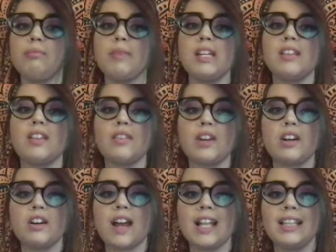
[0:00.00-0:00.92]
meaning that
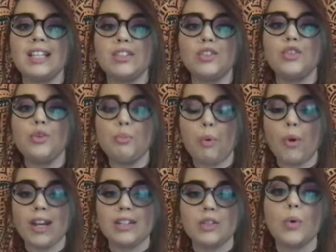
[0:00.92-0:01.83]
there are at least
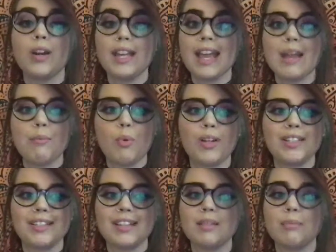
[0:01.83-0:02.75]

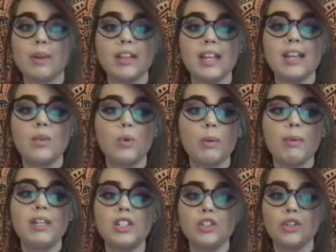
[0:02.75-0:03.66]
28.6 million
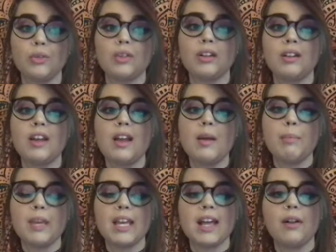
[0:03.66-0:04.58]
women and children
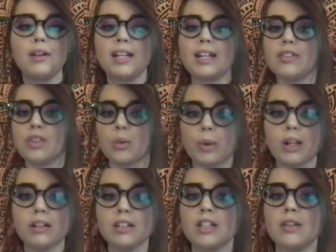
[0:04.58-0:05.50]
being held against their
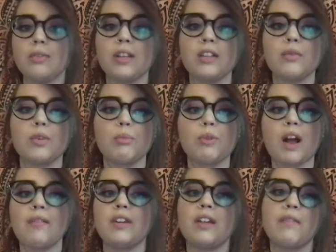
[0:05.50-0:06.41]
will to do things for the
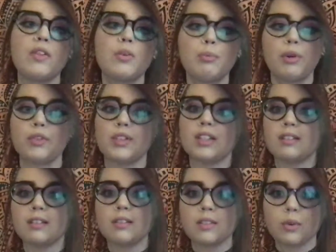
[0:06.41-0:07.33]
profit of other
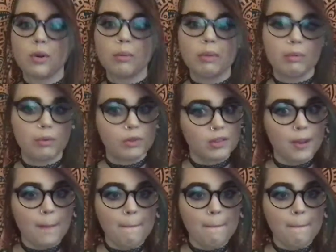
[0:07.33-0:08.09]
persons or peoples.